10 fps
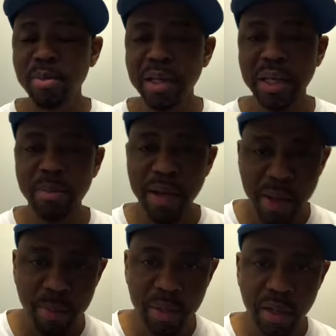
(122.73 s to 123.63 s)
make him
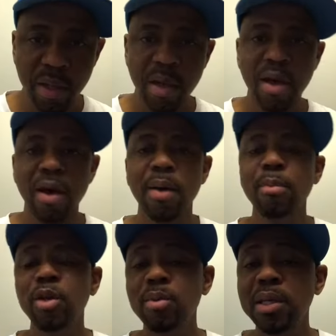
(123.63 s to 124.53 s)
happy and
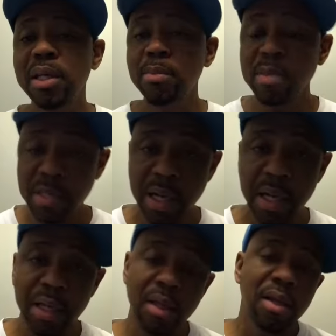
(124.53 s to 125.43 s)
money make him
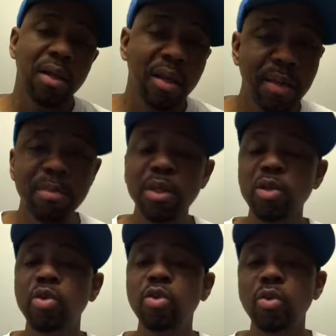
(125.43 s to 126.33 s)
sad. Let me
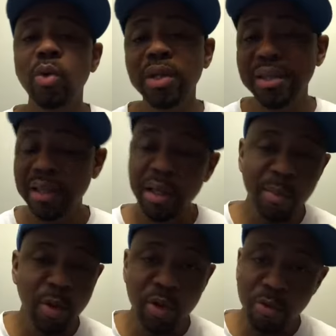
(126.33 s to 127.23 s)
know what you think
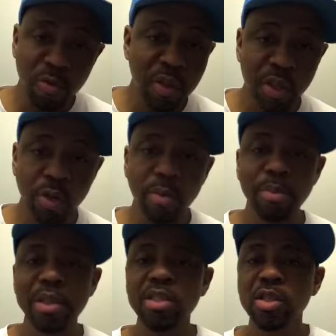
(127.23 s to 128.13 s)
about the video.
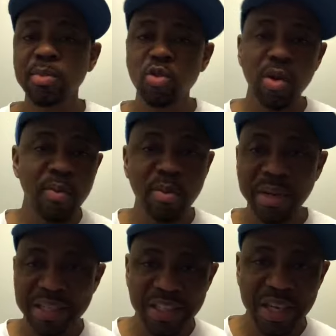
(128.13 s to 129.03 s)
Please subscribe to
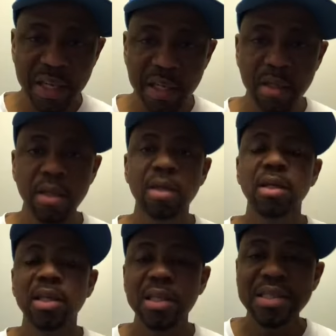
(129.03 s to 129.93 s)
my channel.
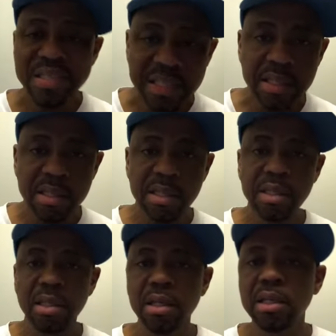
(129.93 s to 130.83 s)
It's
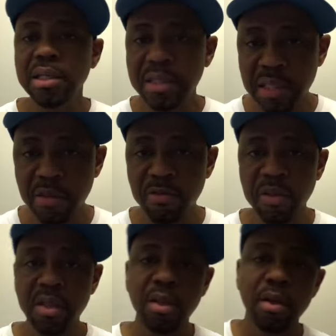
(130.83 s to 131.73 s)
6TEEN
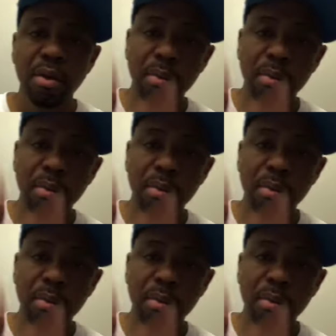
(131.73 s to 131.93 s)
TV.